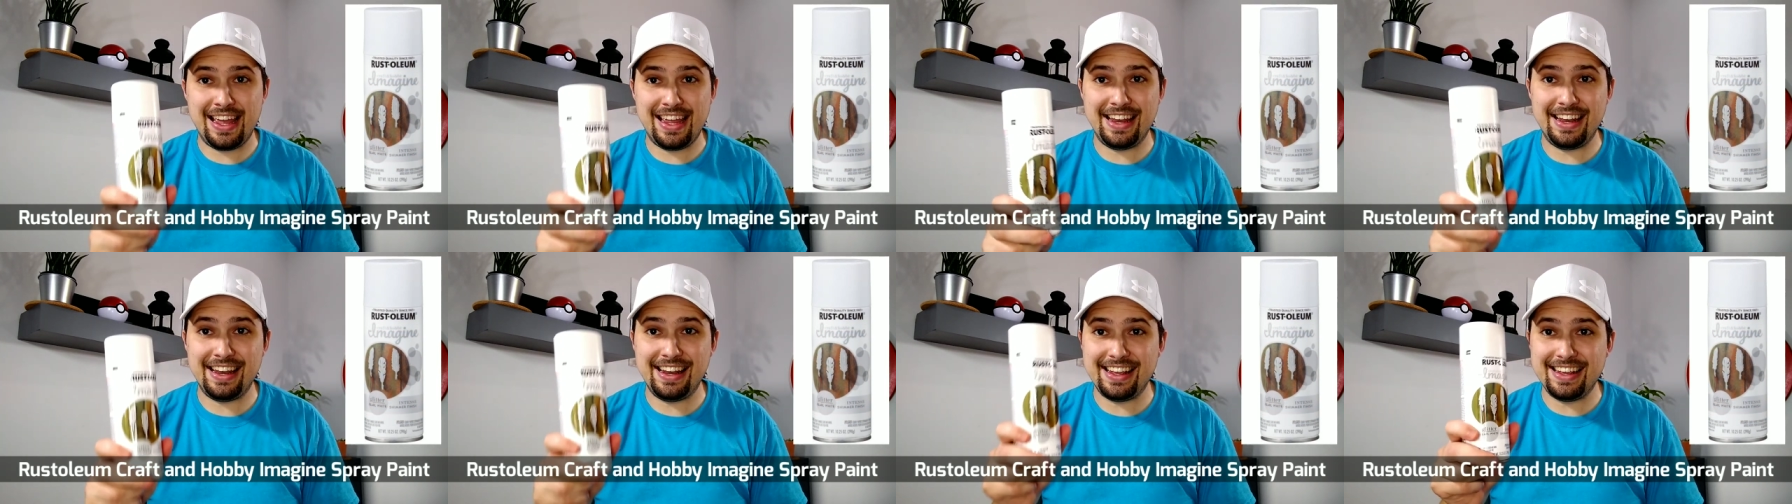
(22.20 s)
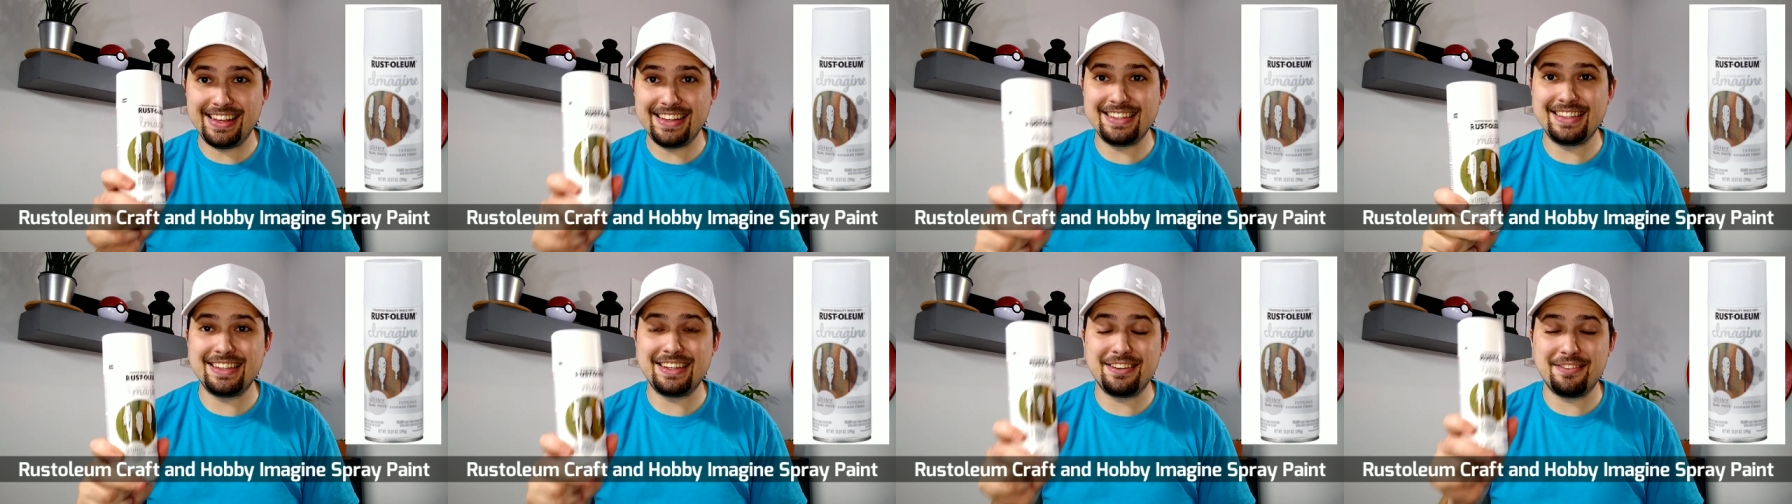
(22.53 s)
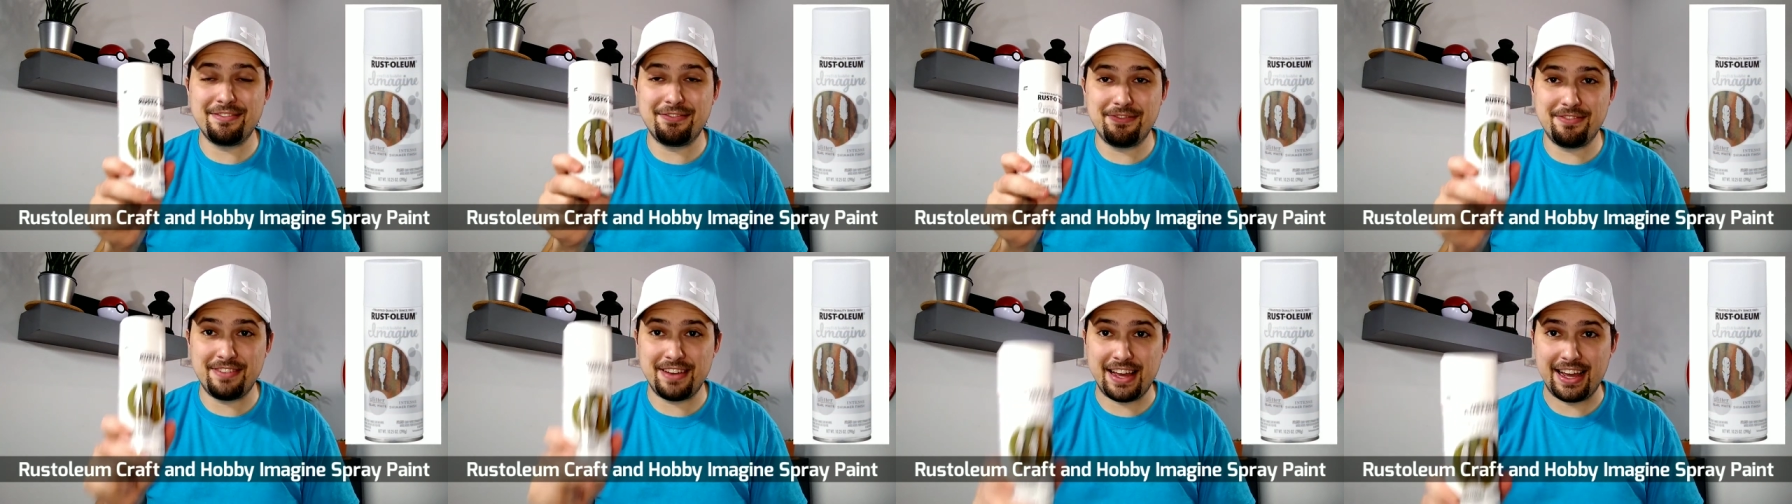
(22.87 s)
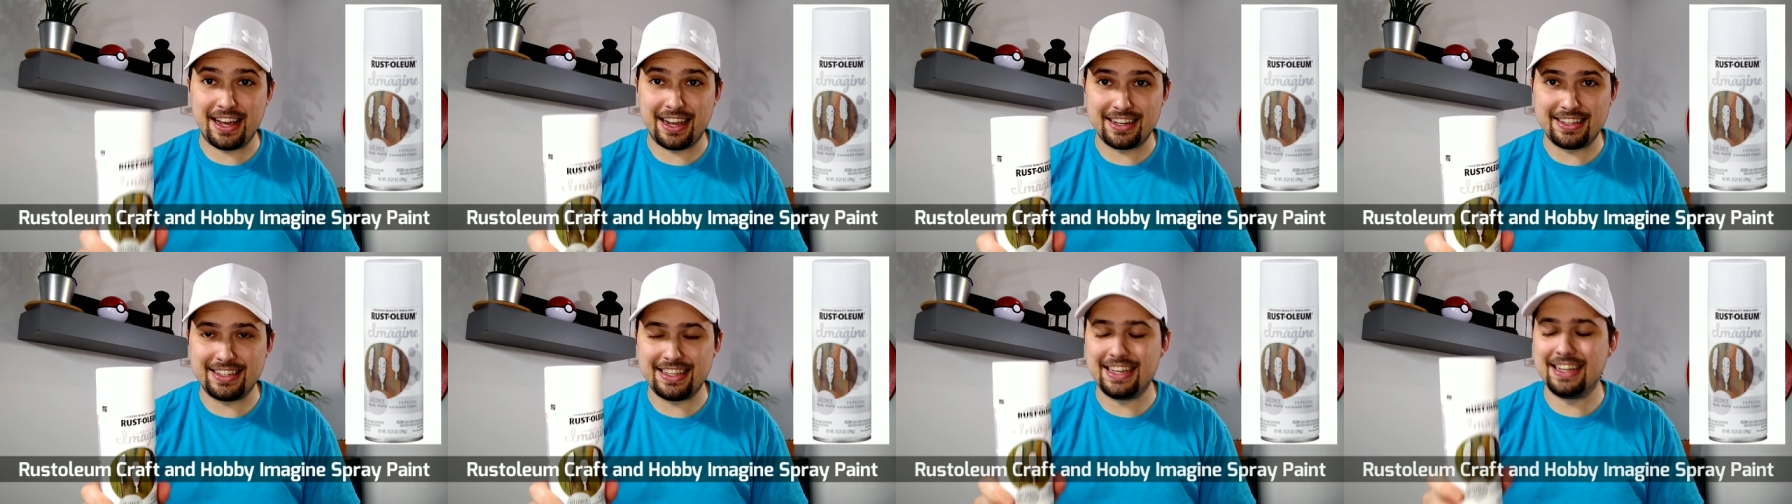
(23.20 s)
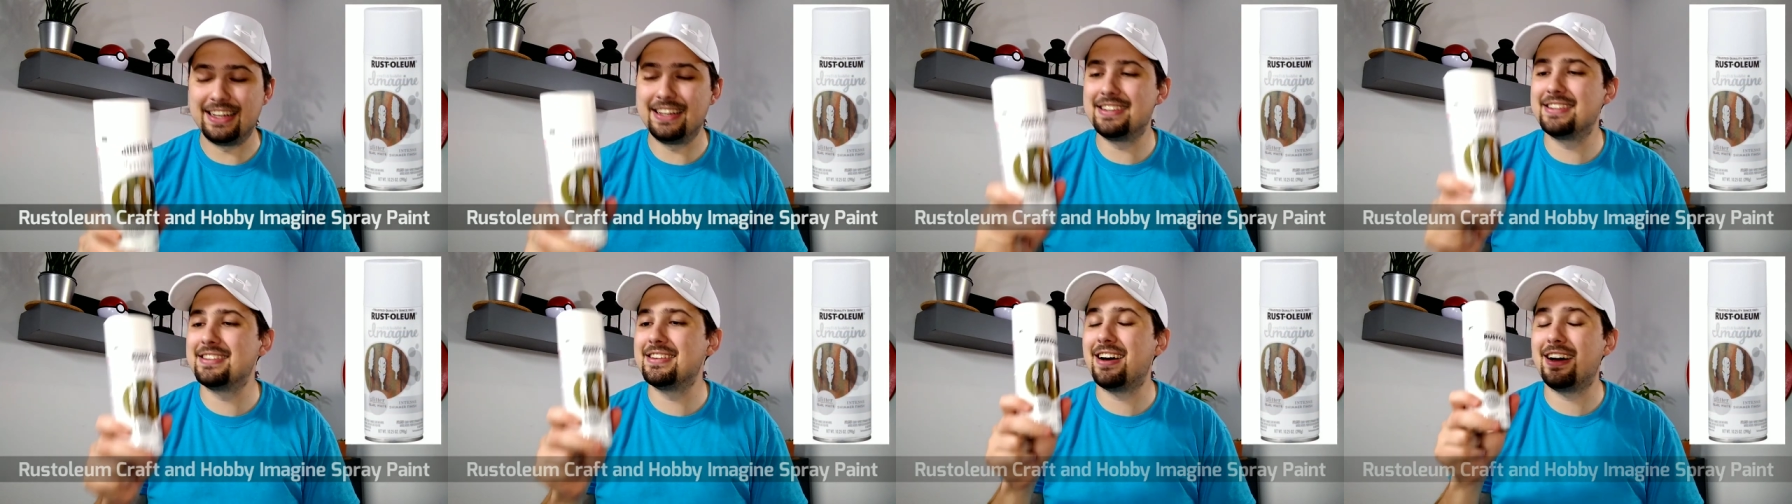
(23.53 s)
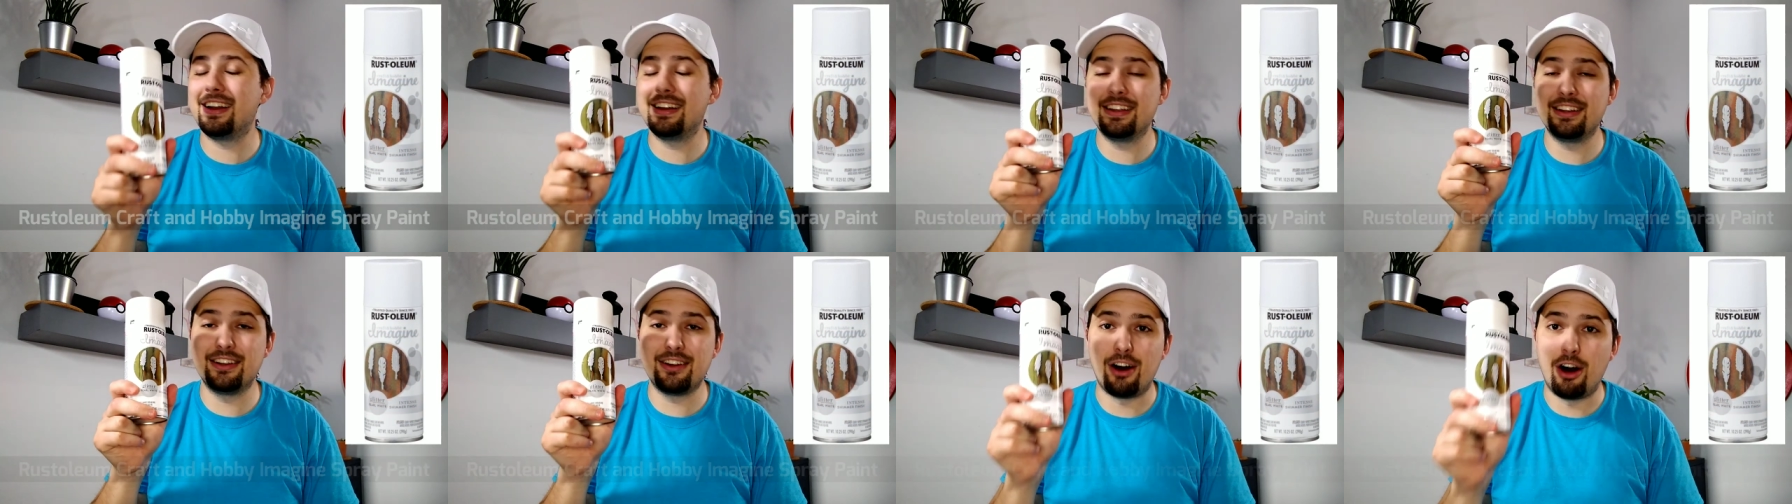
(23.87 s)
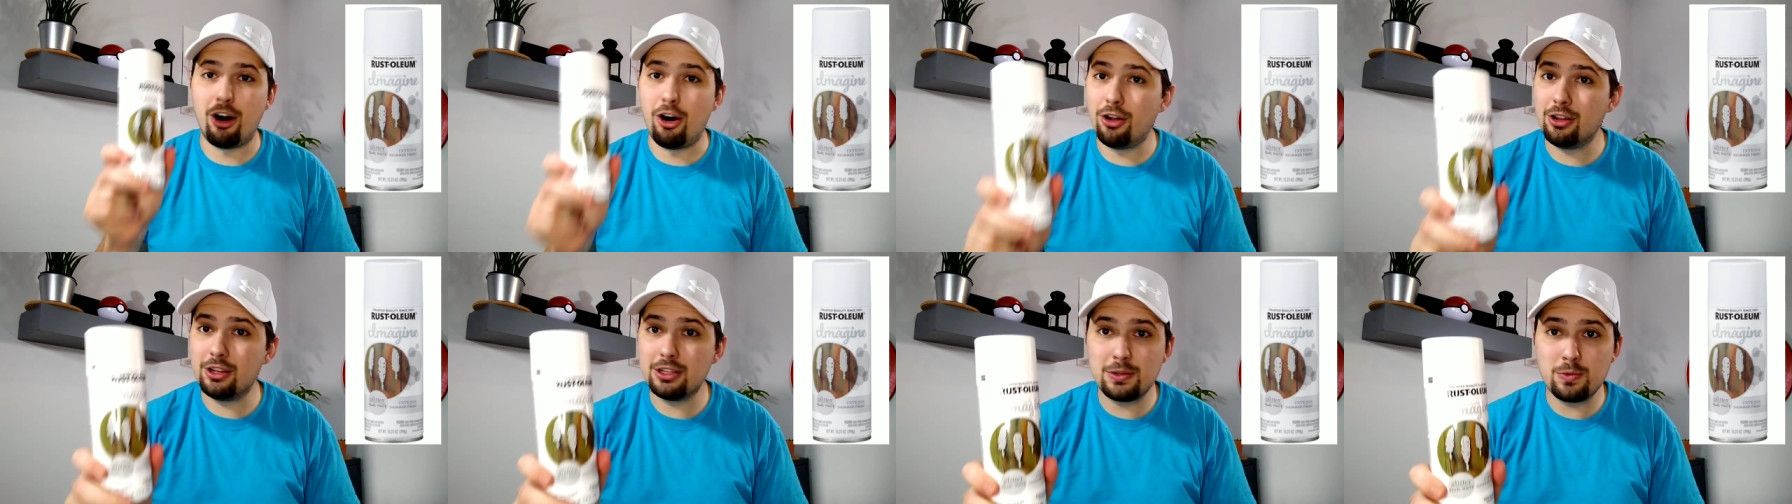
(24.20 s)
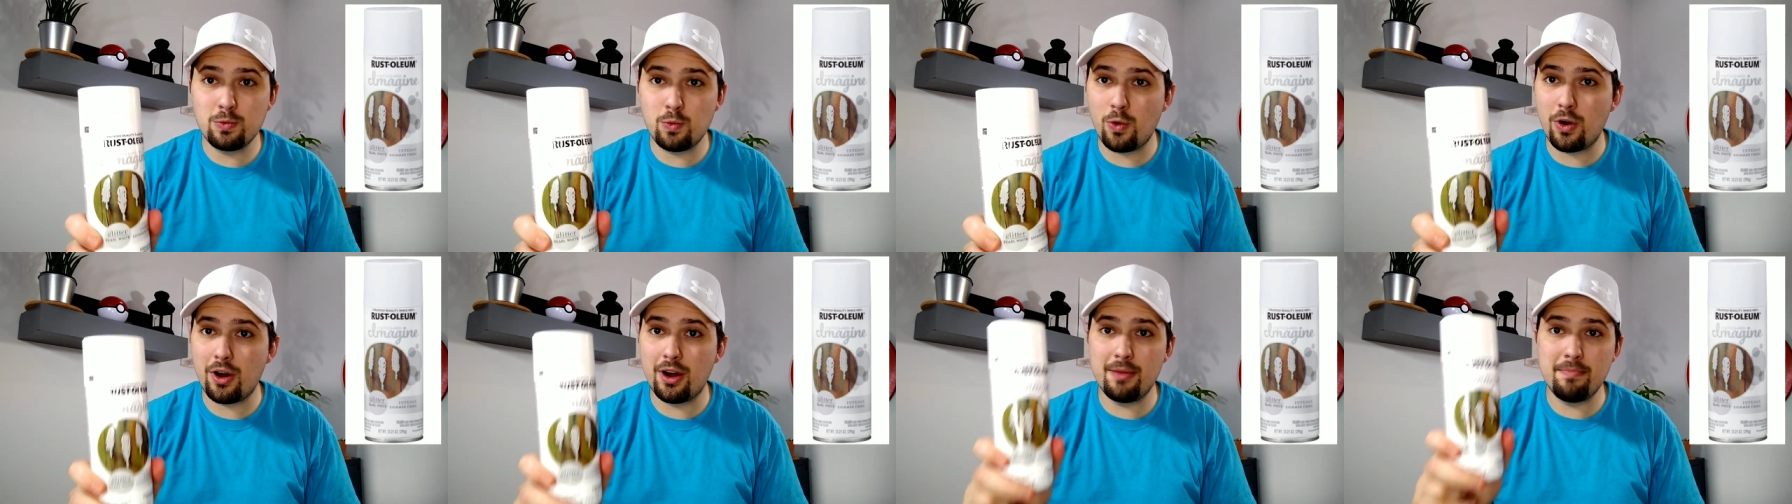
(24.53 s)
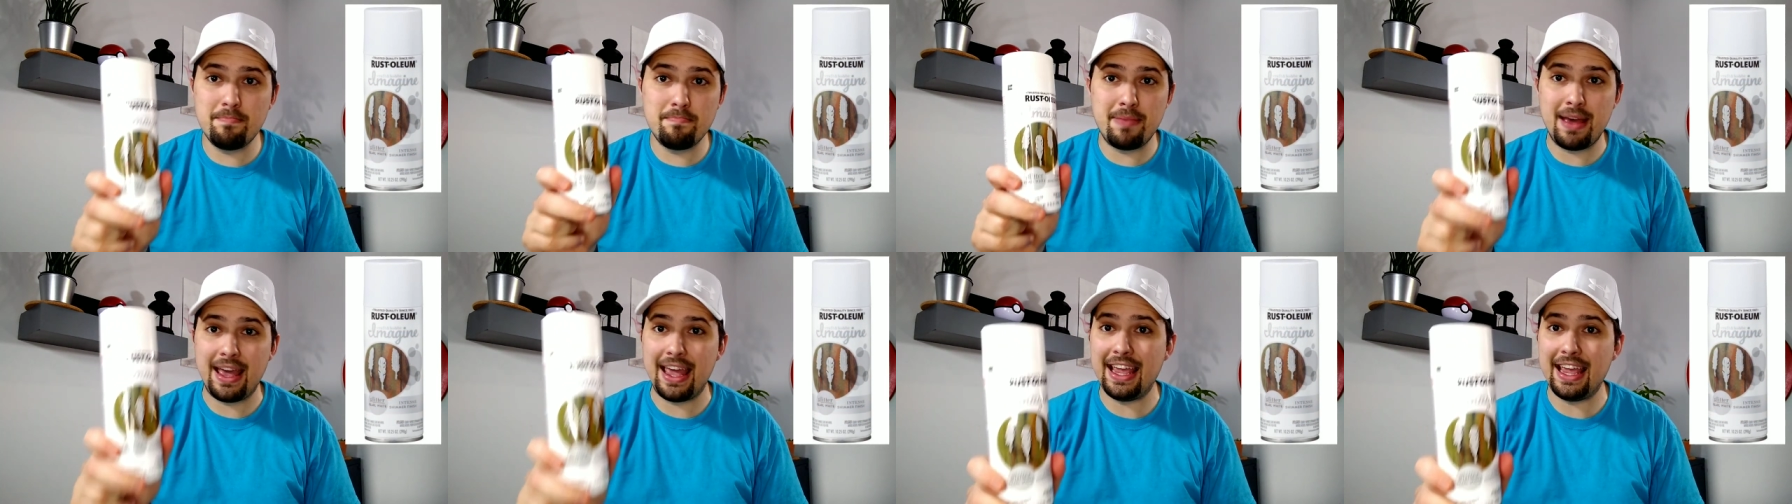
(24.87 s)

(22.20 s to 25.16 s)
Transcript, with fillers: paint is an effect. It is not an all-in-one